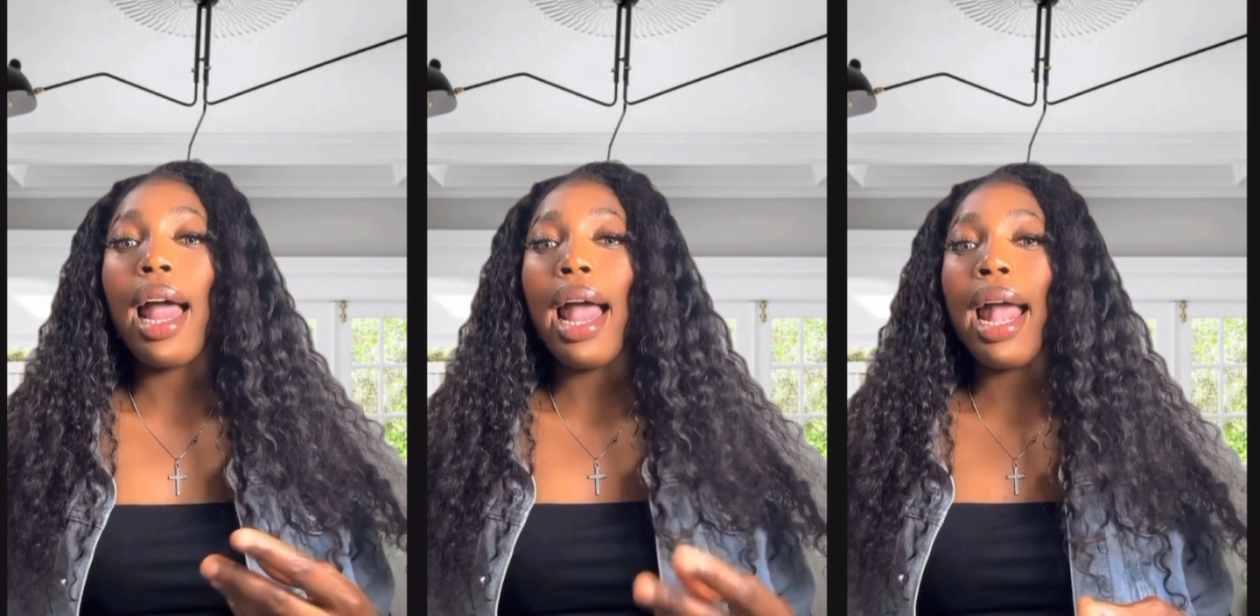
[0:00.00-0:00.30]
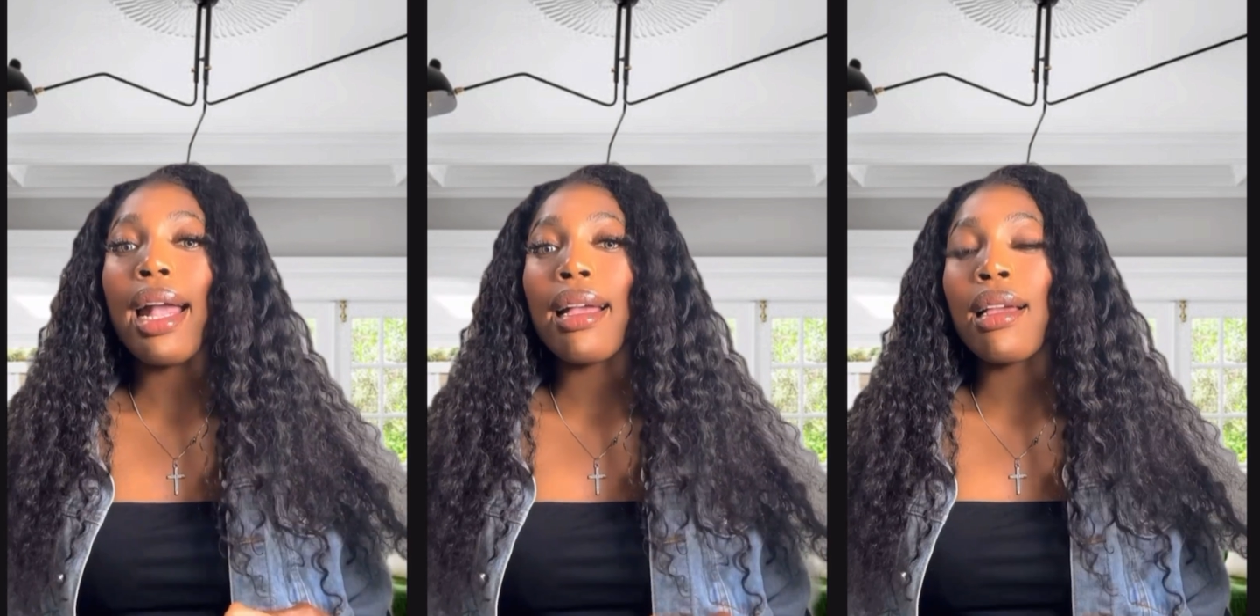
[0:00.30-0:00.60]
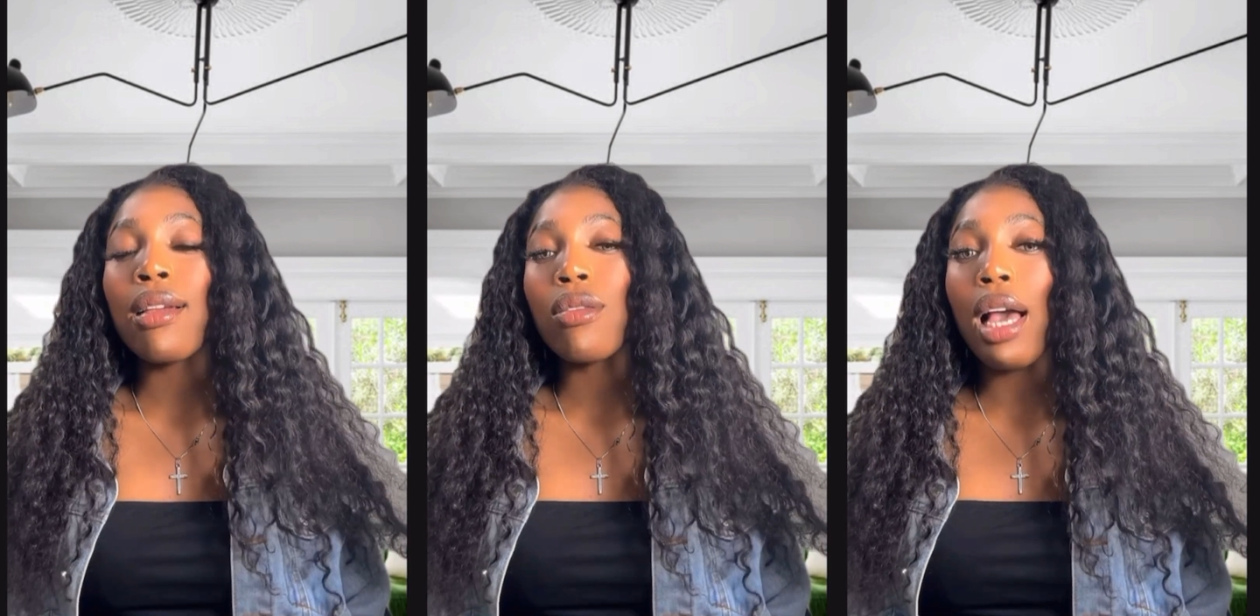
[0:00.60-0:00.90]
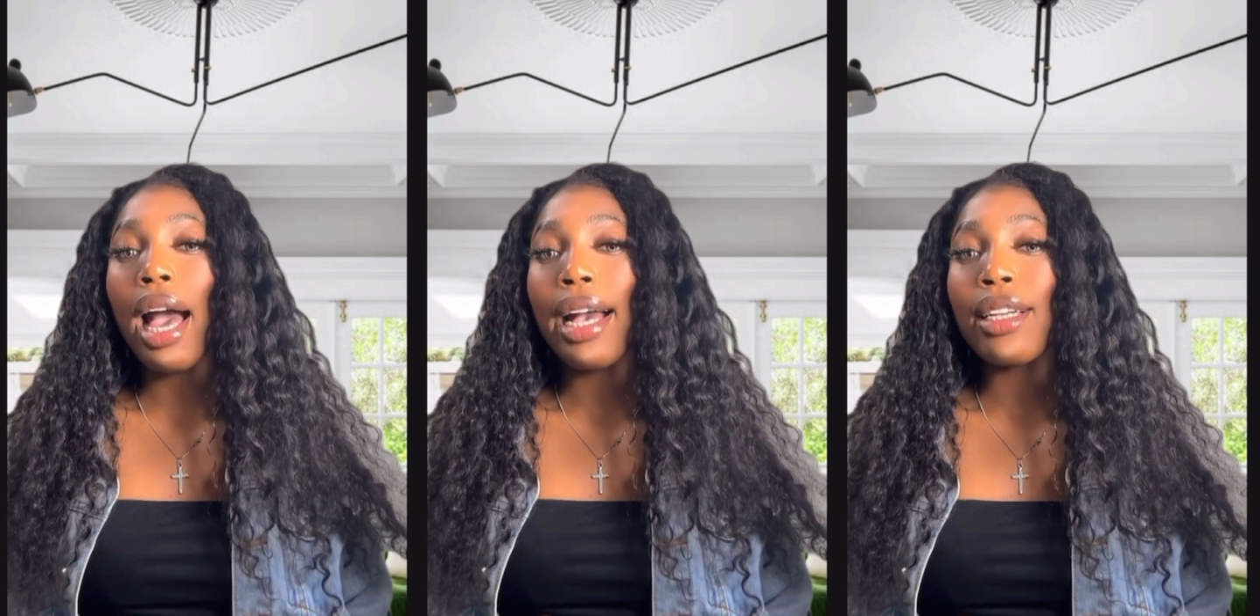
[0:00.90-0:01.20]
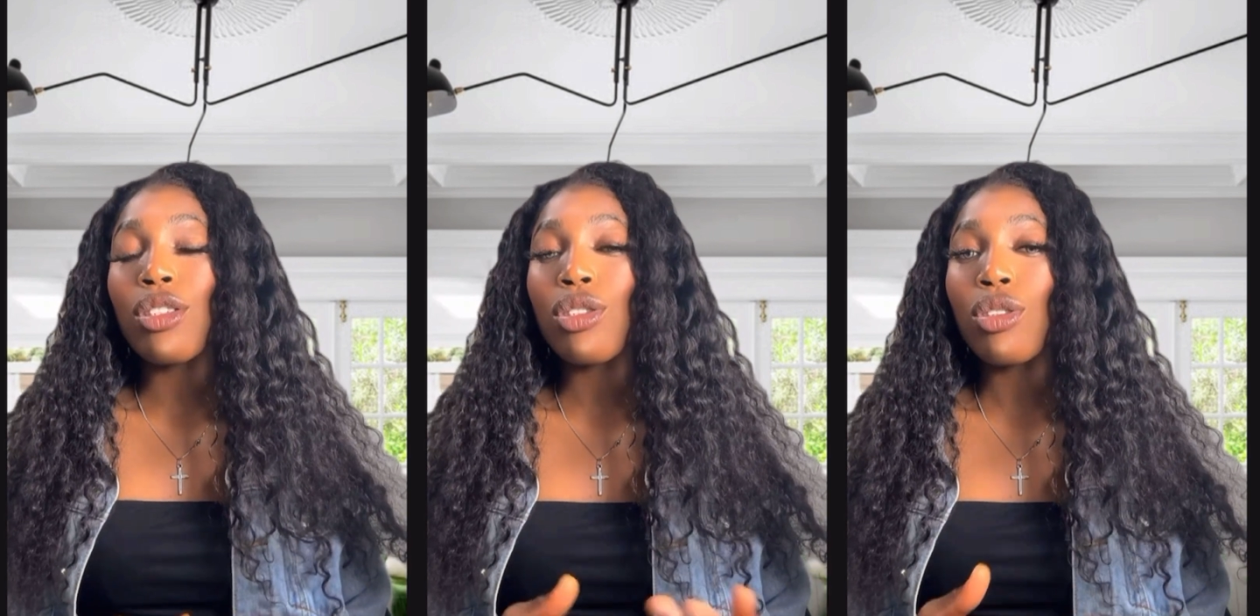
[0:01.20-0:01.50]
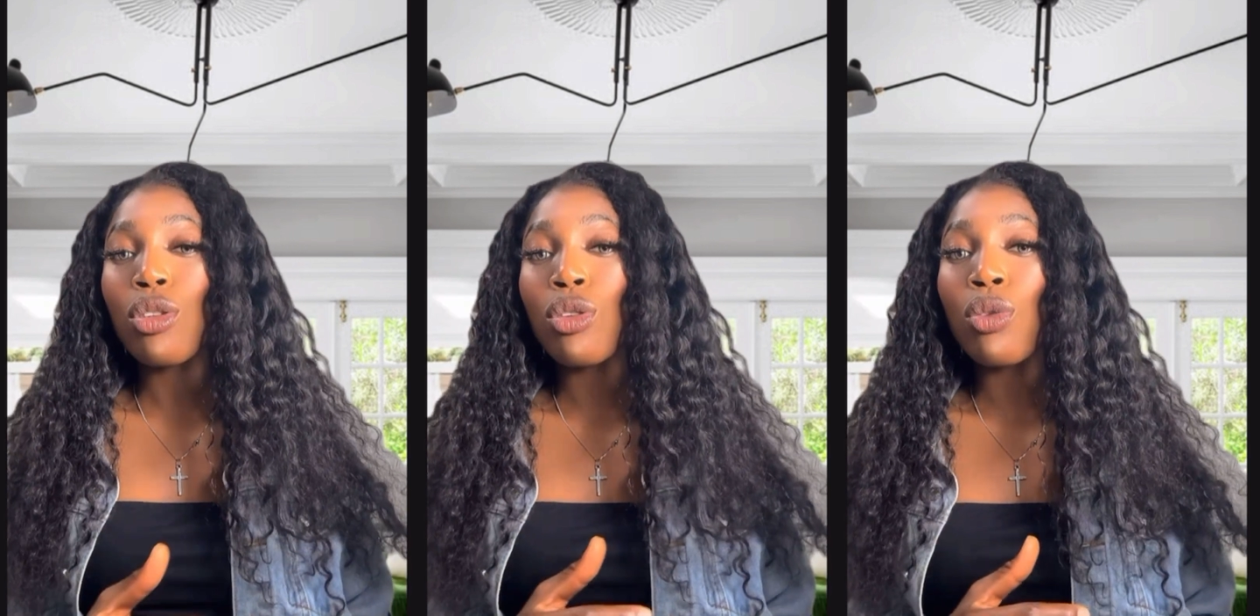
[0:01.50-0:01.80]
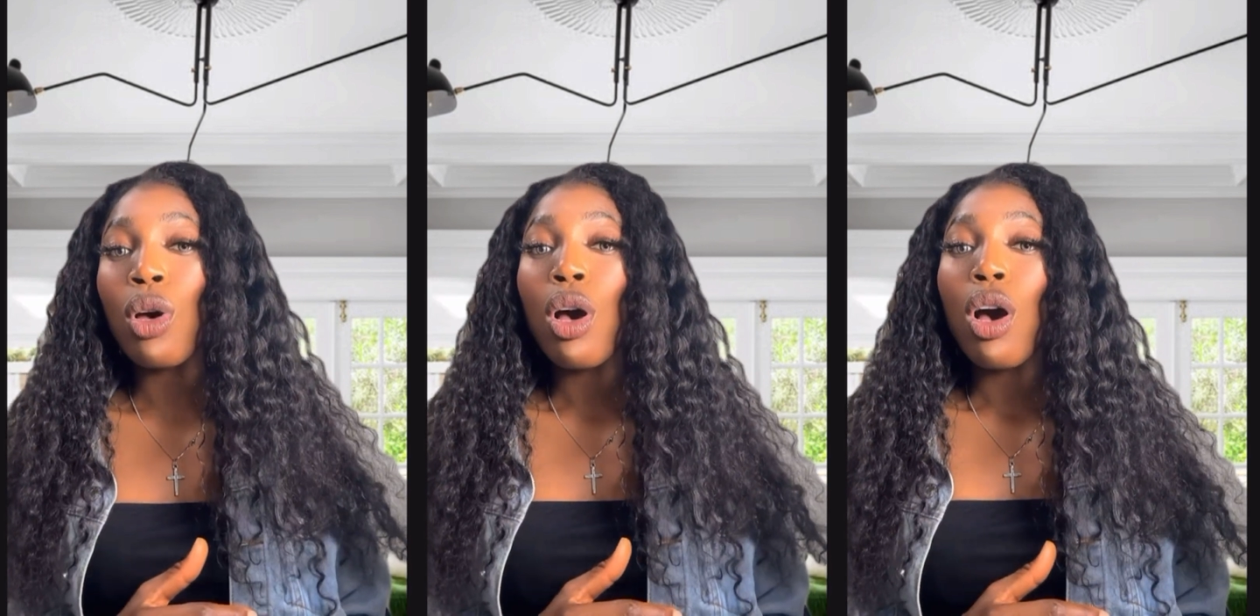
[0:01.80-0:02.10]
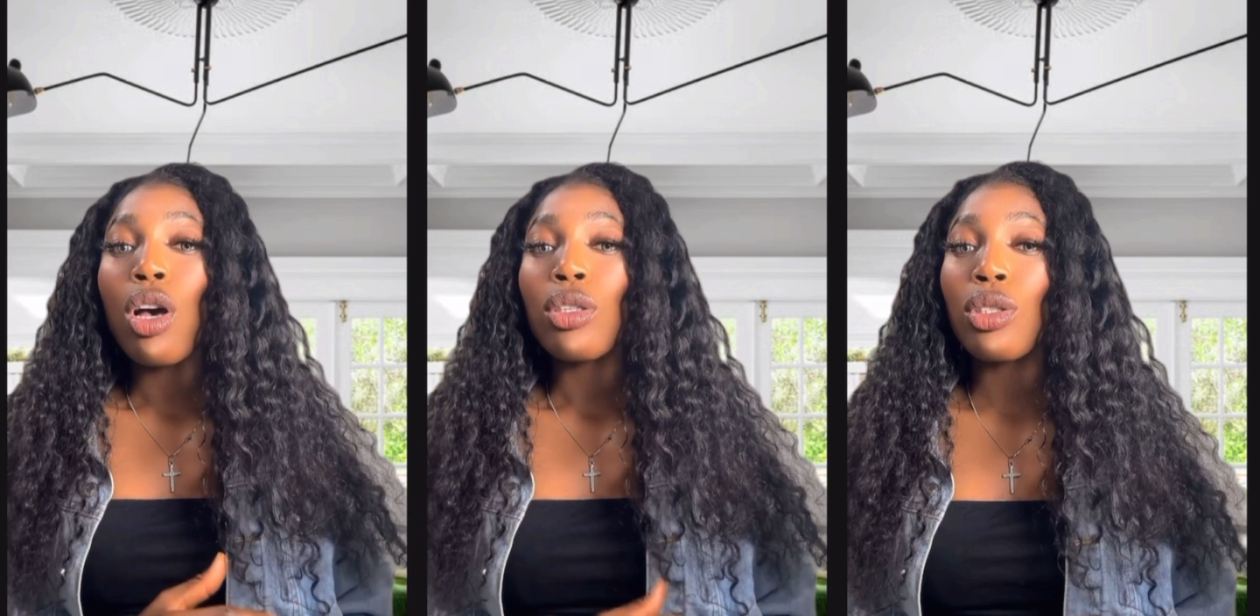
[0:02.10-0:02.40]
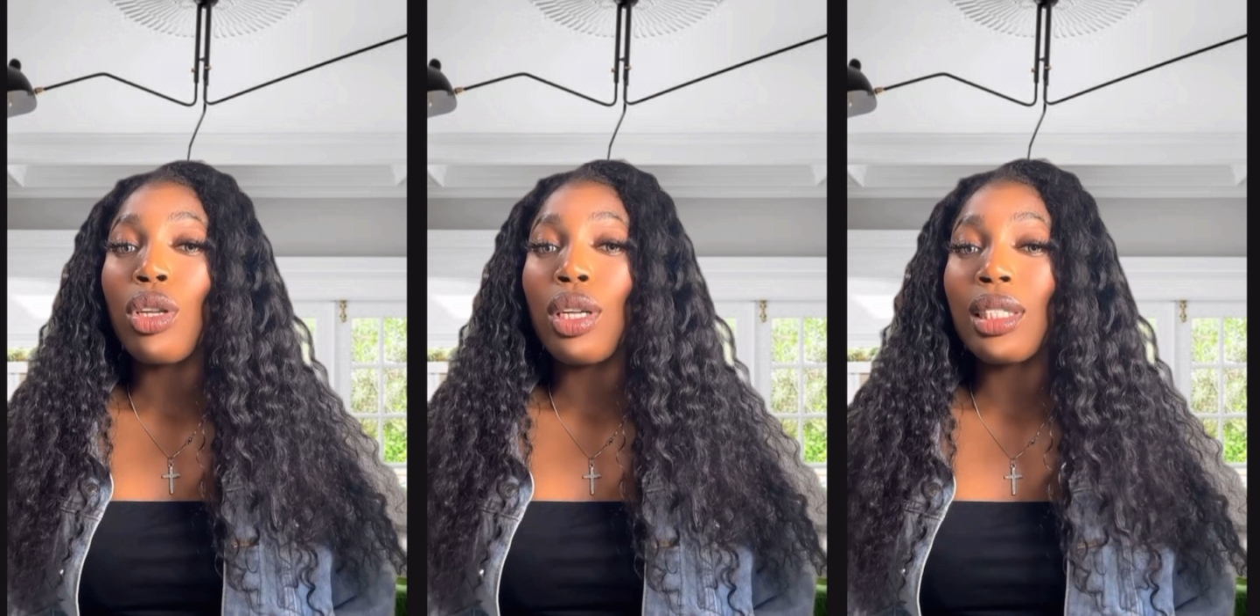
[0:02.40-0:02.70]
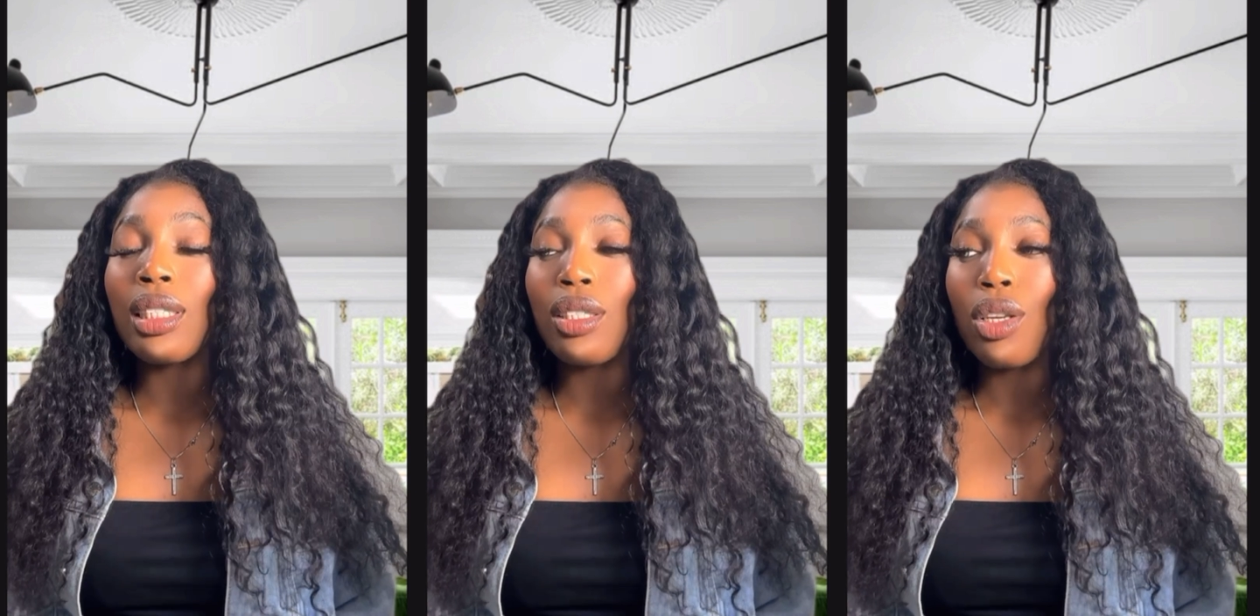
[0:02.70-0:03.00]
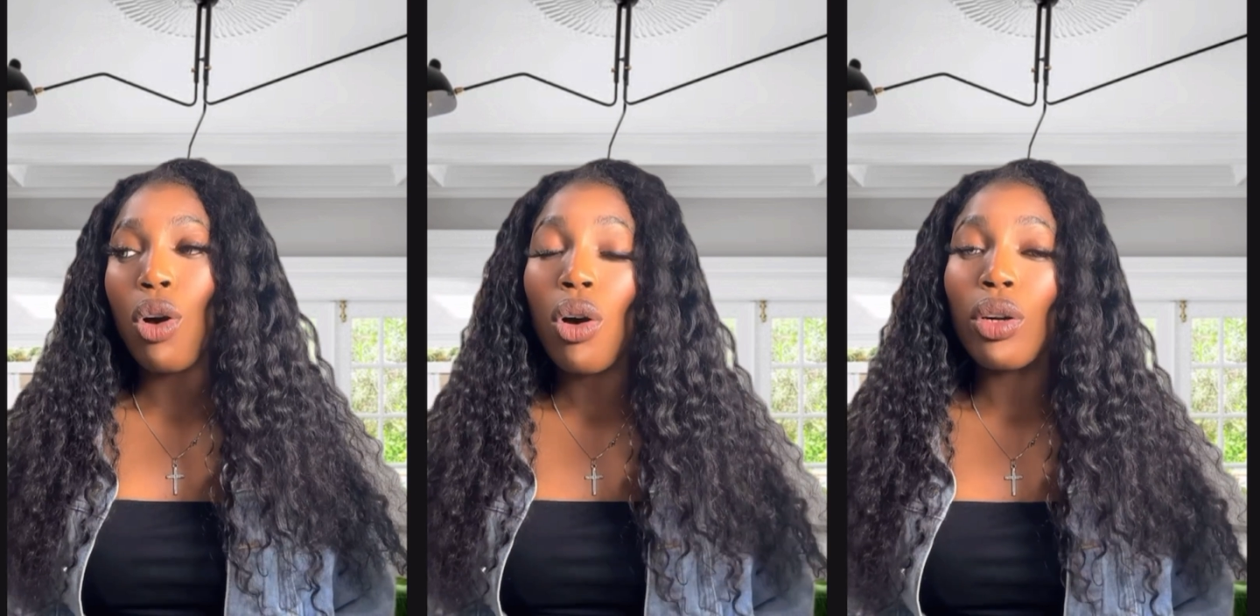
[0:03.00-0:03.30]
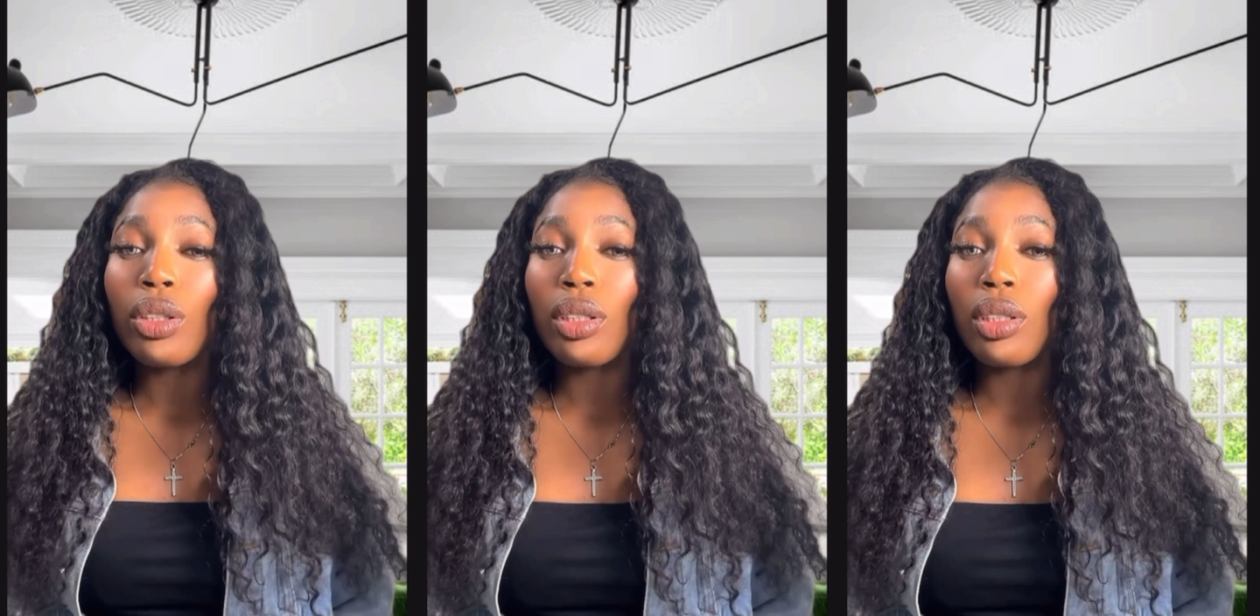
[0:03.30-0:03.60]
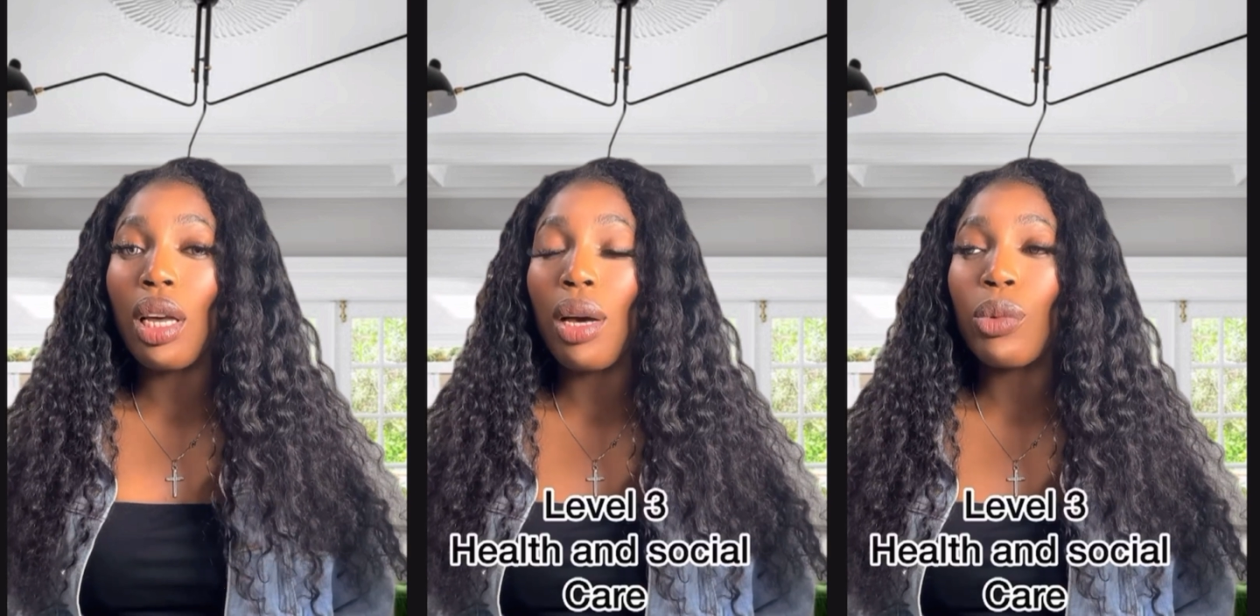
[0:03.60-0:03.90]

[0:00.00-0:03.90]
I used to study this course,